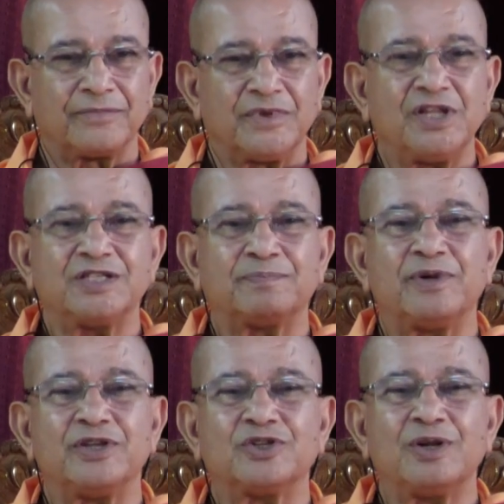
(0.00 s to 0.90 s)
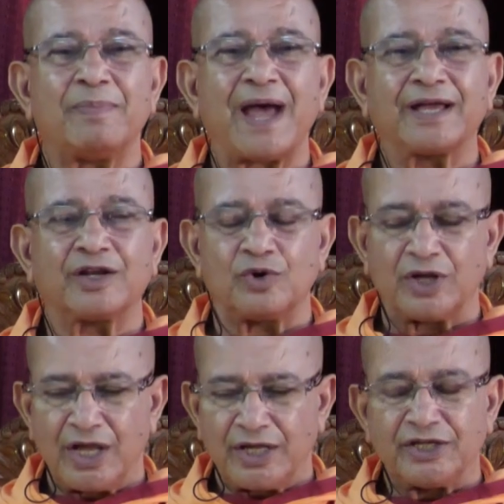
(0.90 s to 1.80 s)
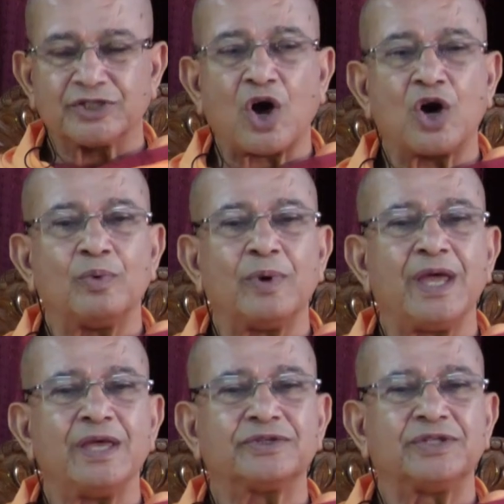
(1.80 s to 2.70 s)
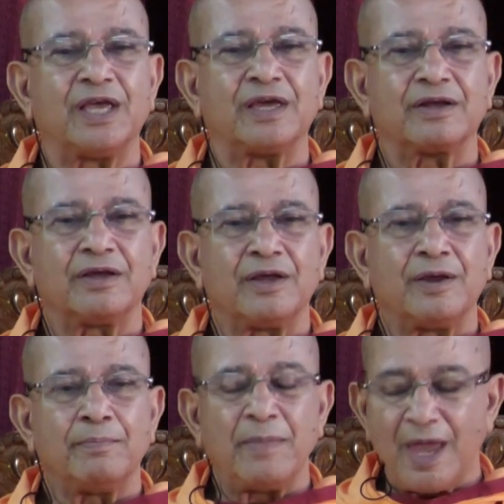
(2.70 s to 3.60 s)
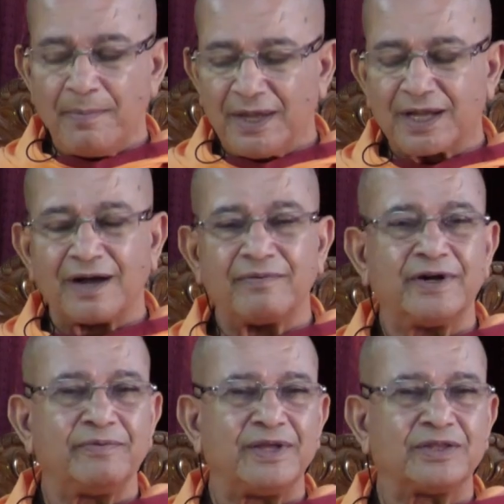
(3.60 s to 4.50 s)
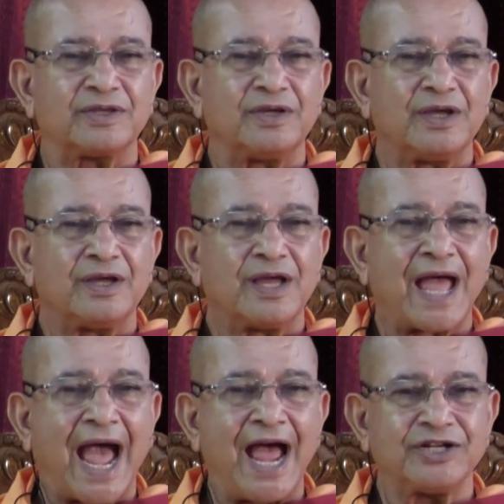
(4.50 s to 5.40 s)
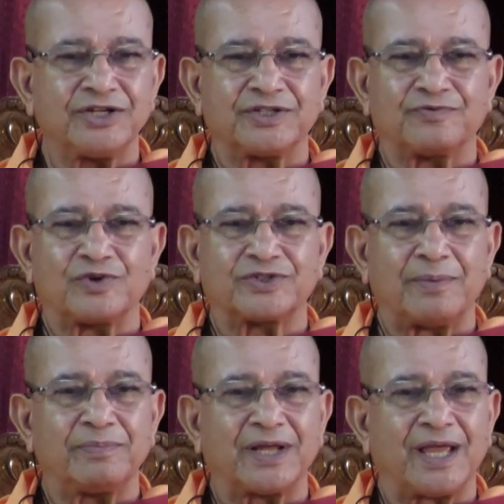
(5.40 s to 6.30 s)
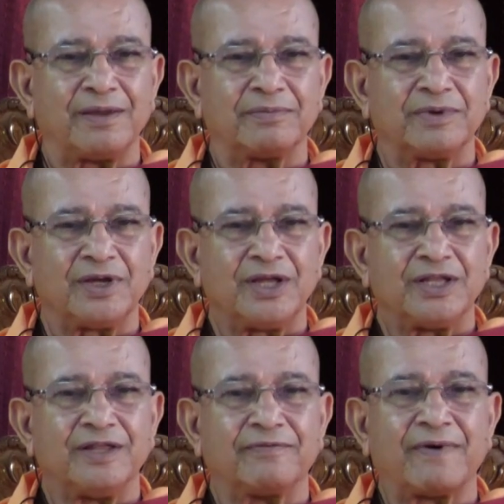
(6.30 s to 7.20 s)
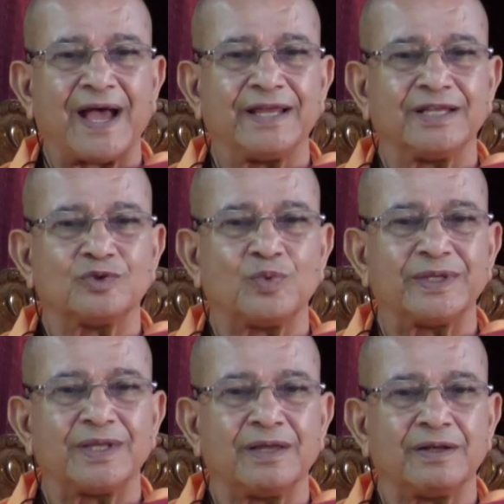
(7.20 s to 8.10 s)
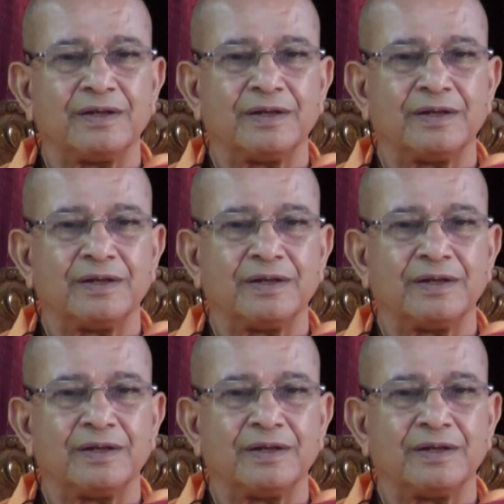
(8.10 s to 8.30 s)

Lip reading: This spiritual background is always there, may be covered with ashes for some time, the fire is within.